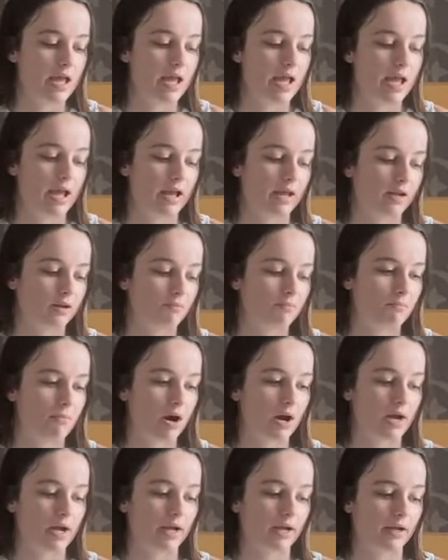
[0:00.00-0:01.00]
And
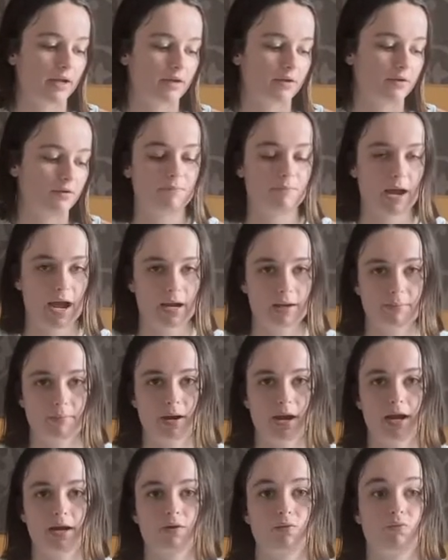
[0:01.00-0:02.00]
my
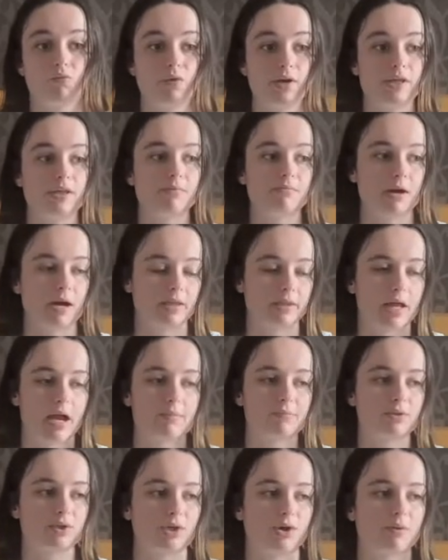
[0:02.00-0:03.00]
backpack with my
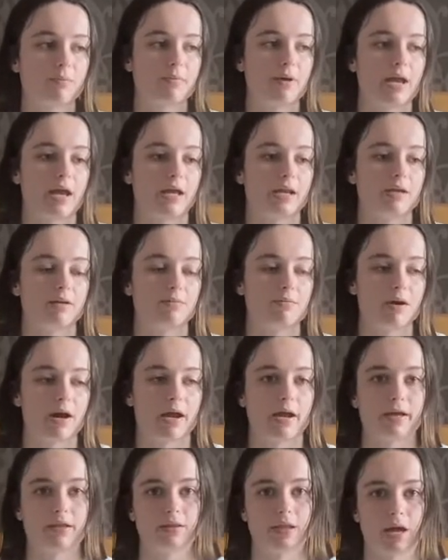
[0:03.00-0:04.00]
laptop and
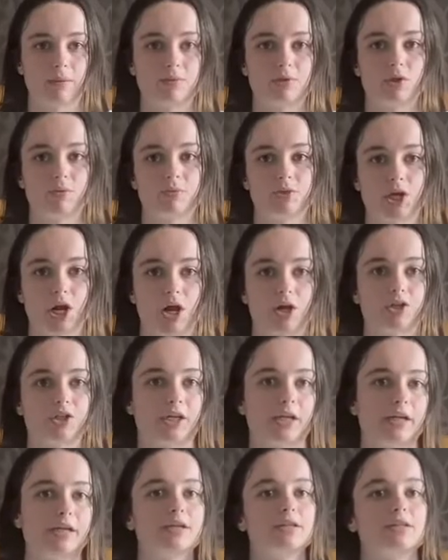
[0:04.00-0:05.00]
my laptop charger
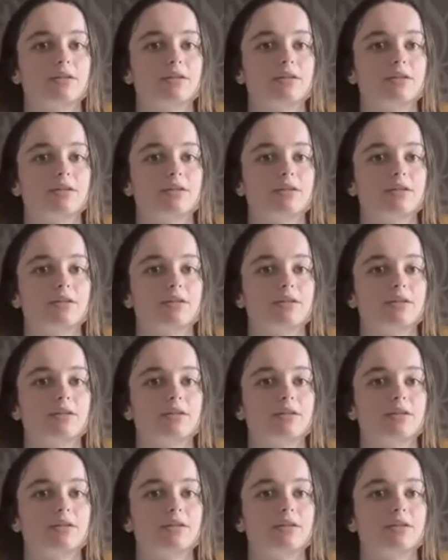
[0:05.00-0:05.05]
in it,